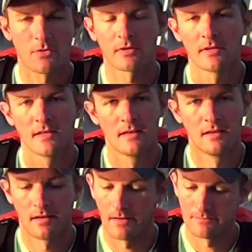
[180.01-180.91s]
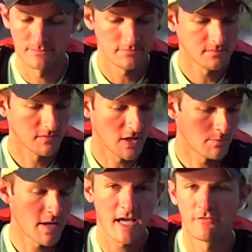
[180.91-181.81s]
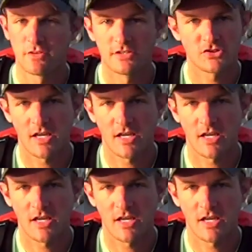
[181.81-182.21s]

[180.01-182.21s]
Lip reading: one. Not a bad fish,